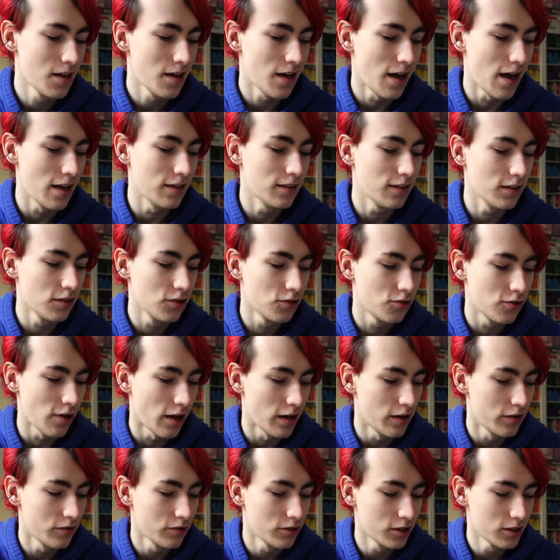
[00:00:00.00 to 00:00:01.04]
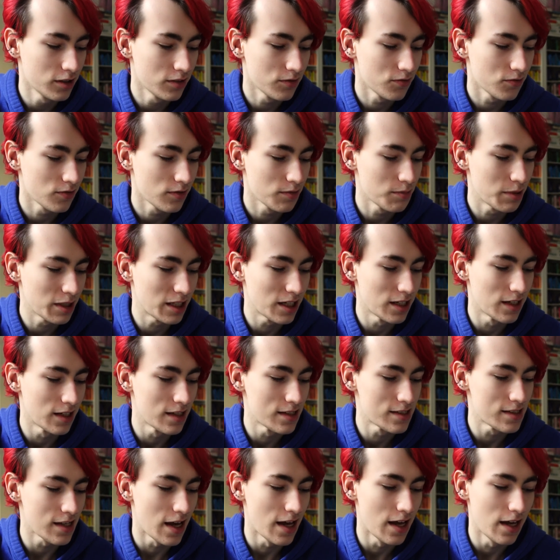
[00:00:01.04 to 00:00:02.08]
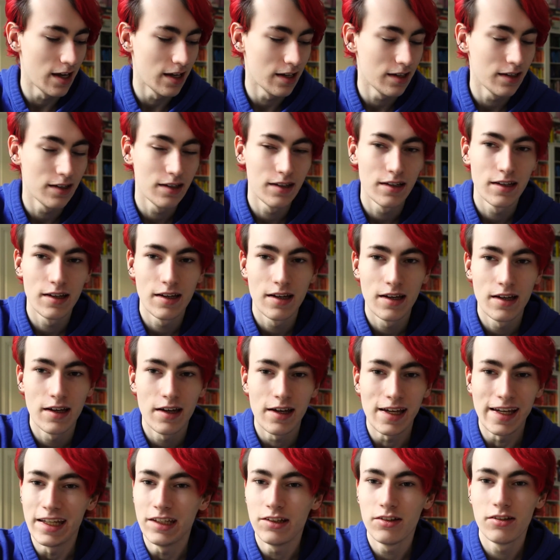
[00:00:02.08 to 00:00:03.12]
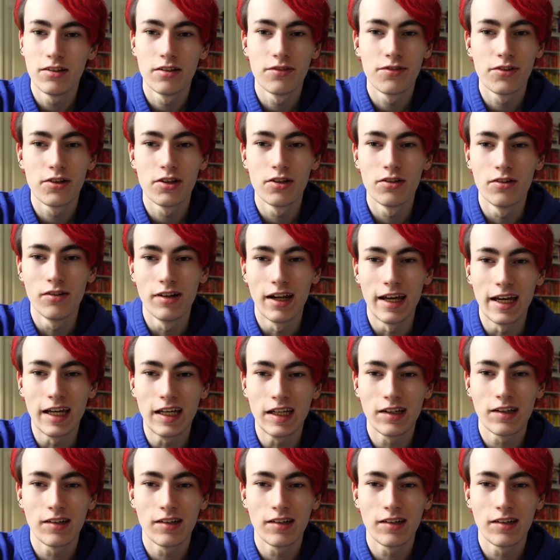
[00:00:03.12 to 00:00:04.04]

And in general, because I entered a few like